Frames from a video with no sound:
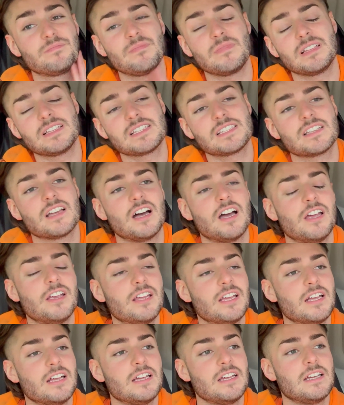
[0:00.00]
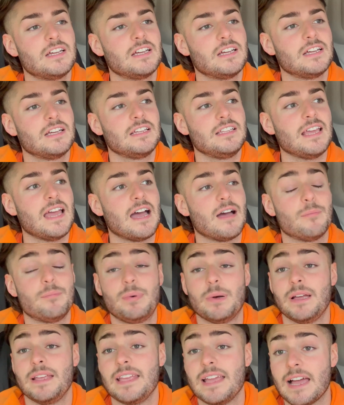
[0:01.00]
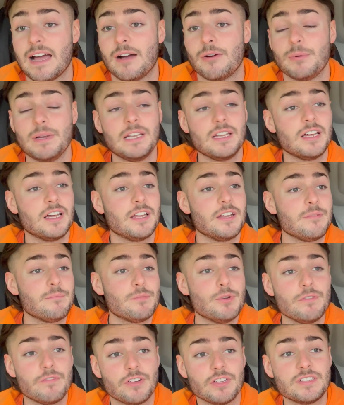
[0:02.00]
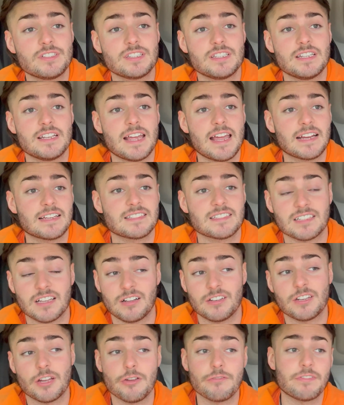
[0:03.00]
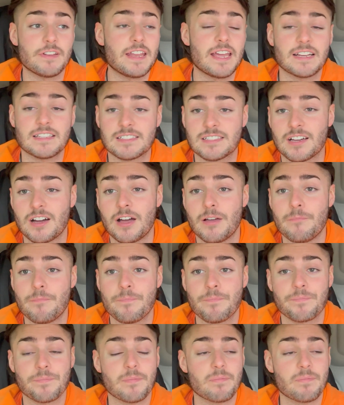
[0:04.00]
So yeah, but yeah, we learn, move on to the next. I'll know for next time.